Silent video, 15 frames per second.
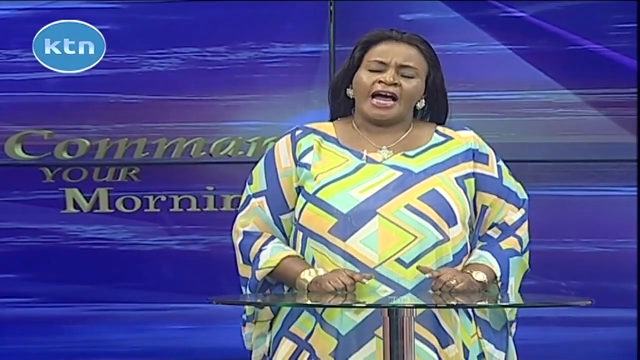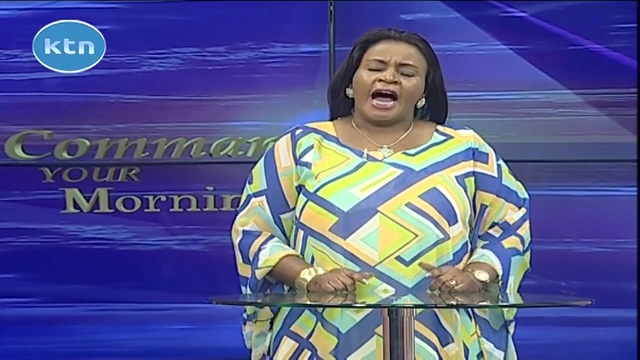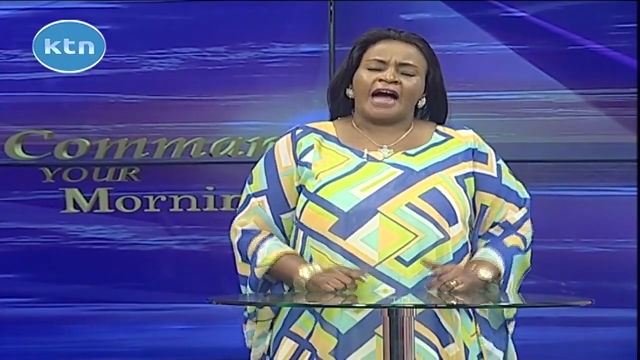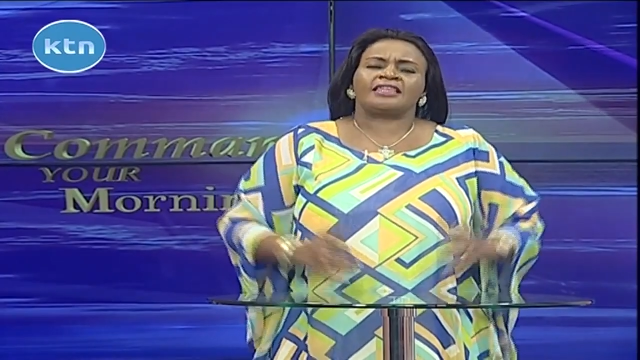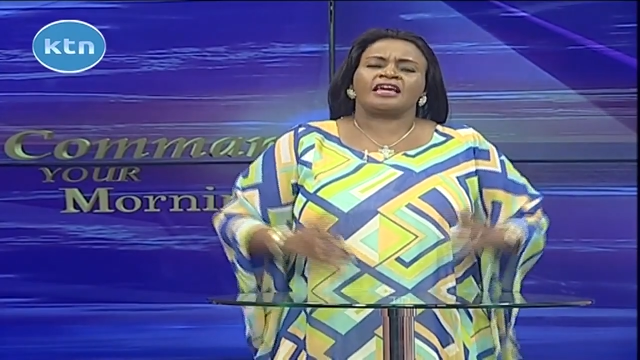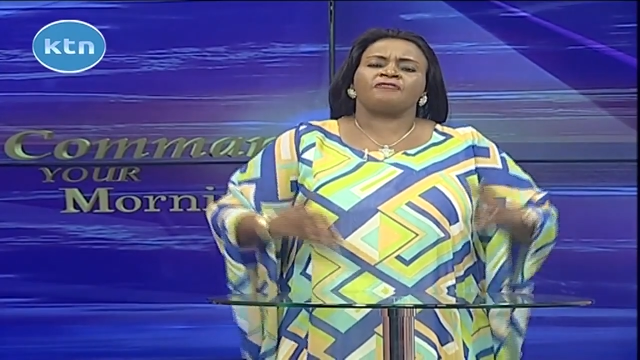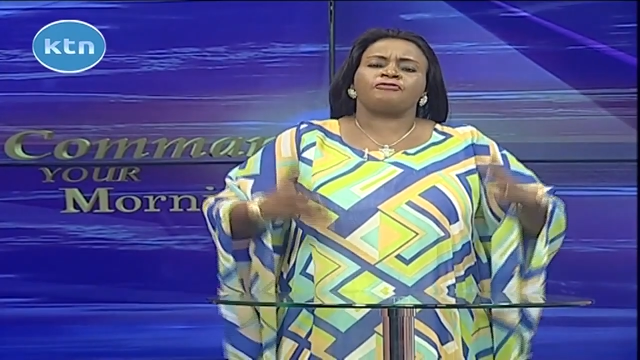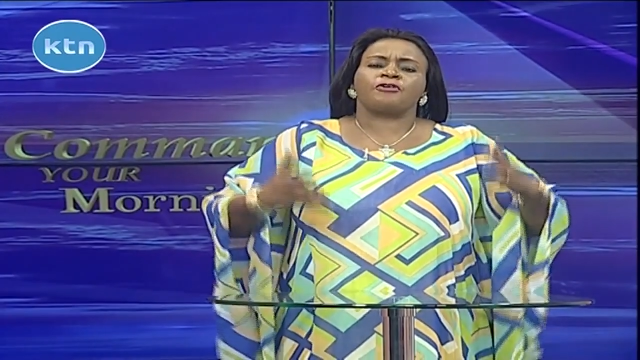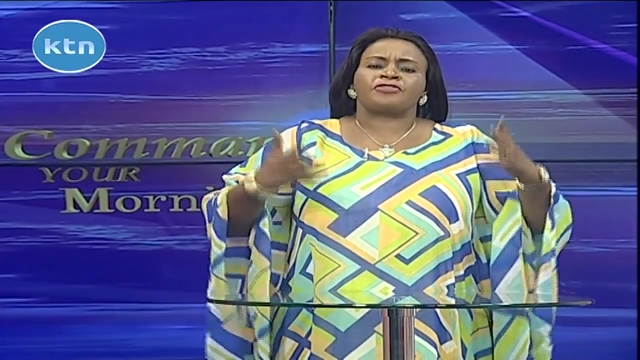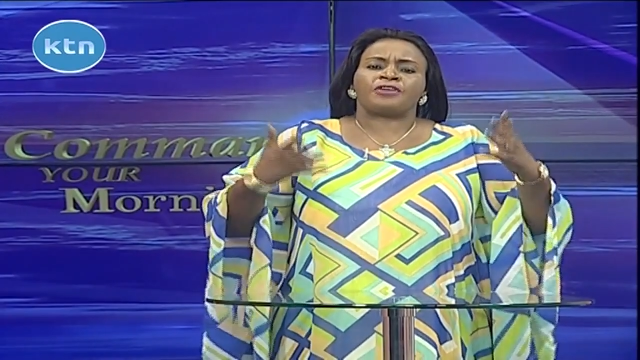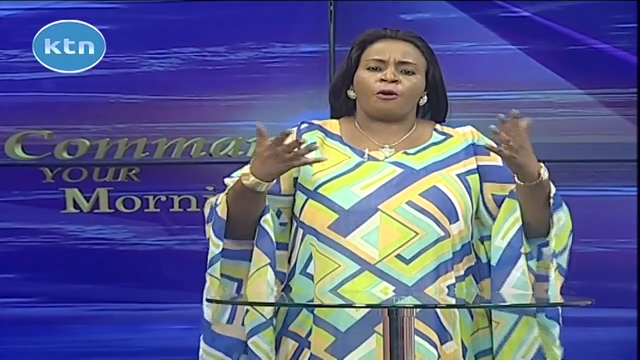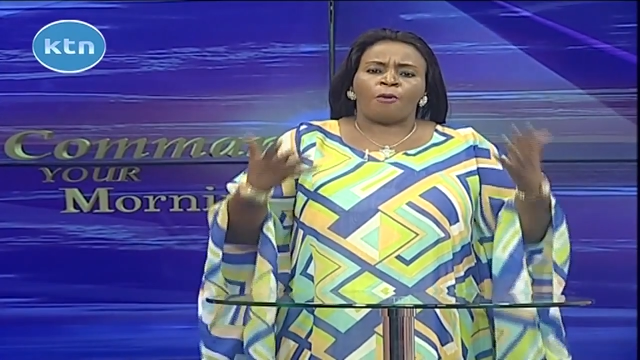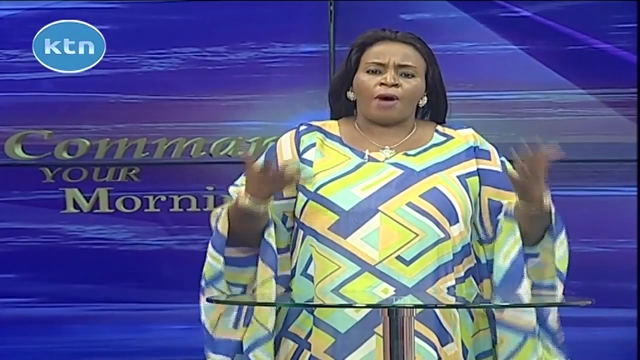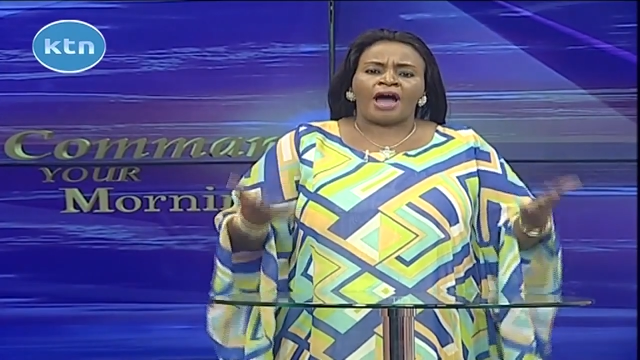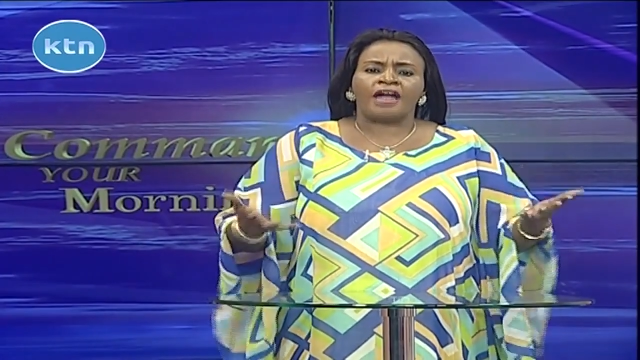And therefore,
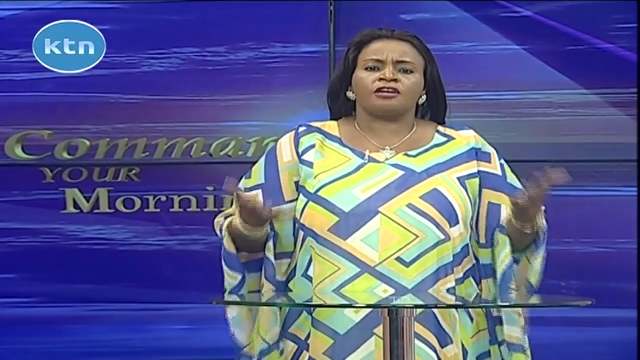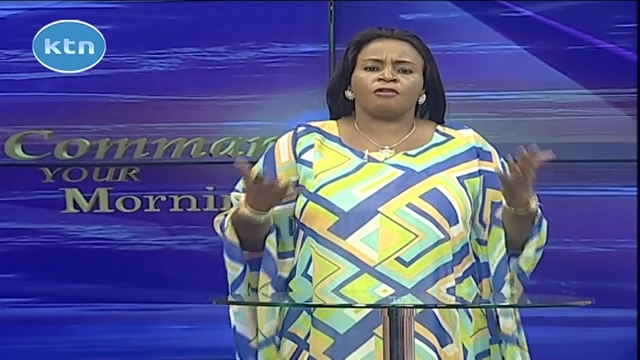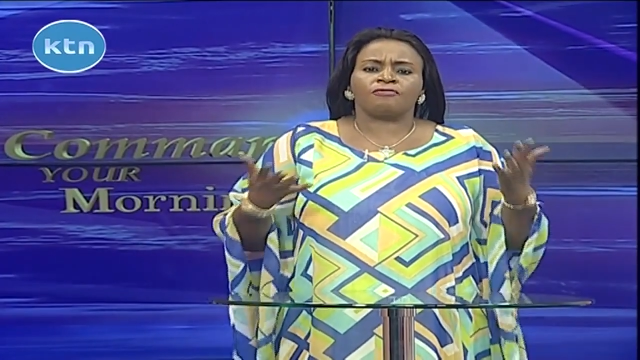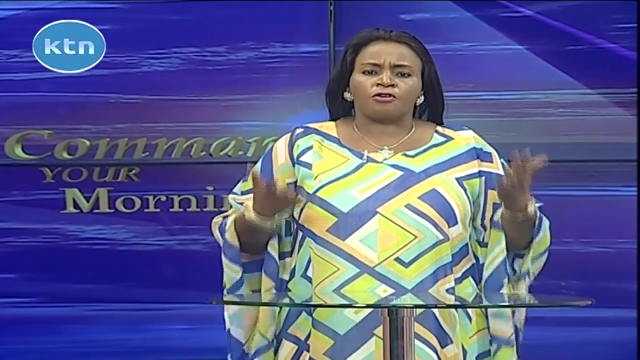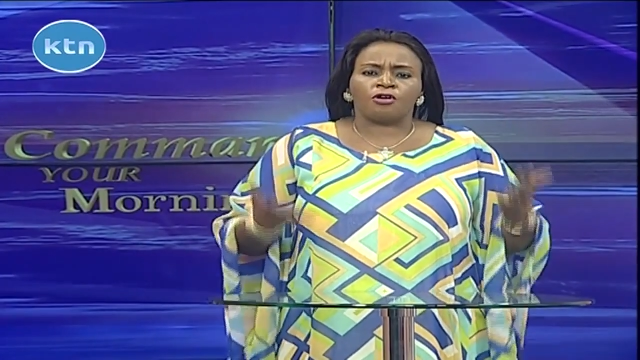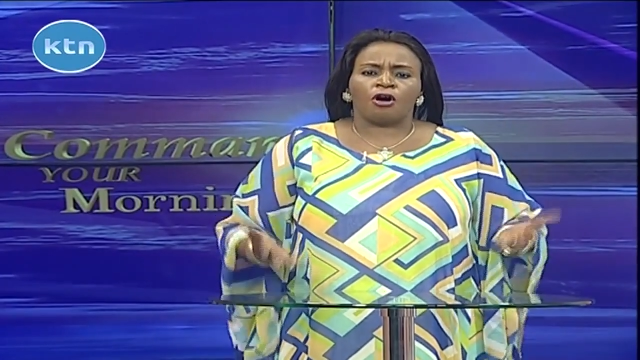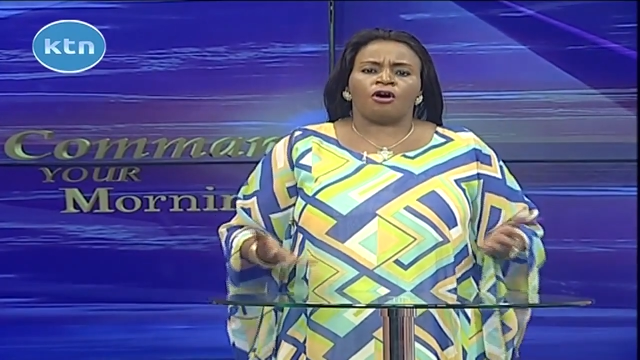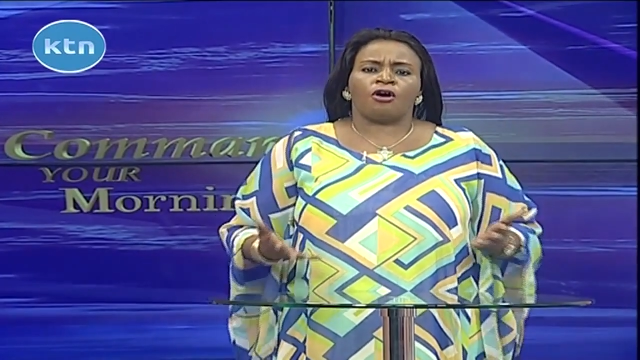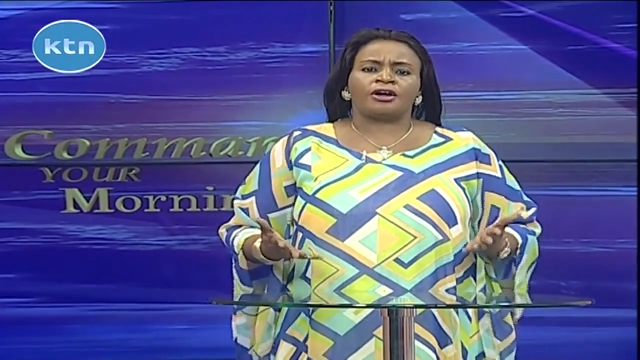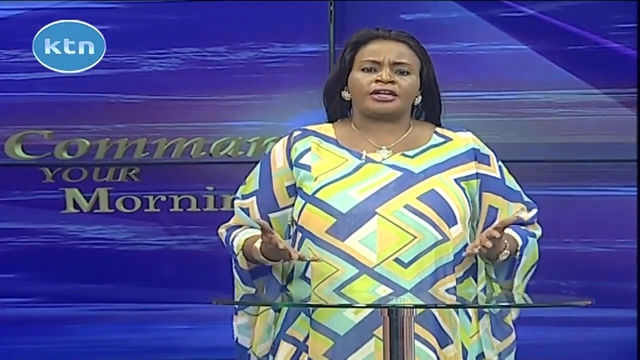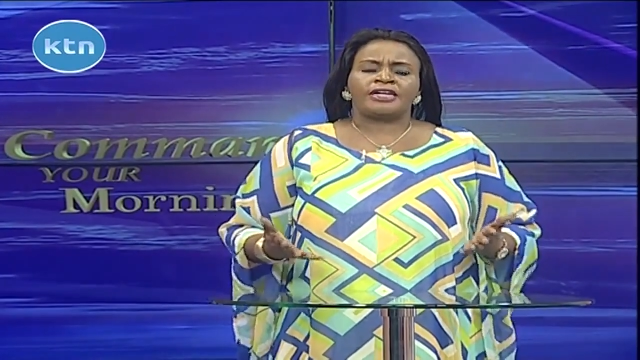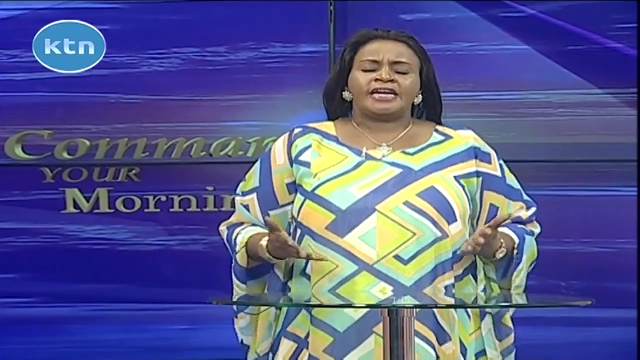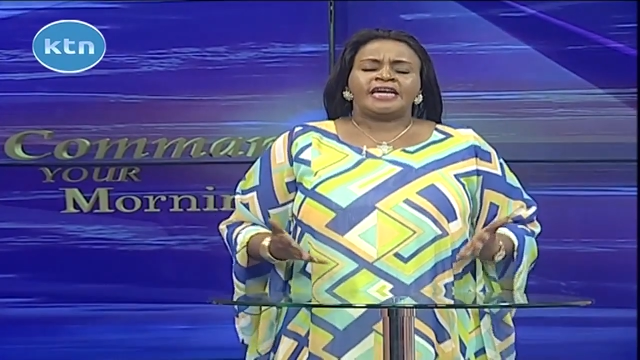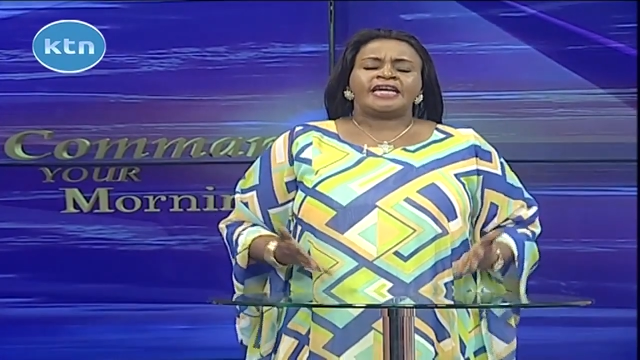the word of God,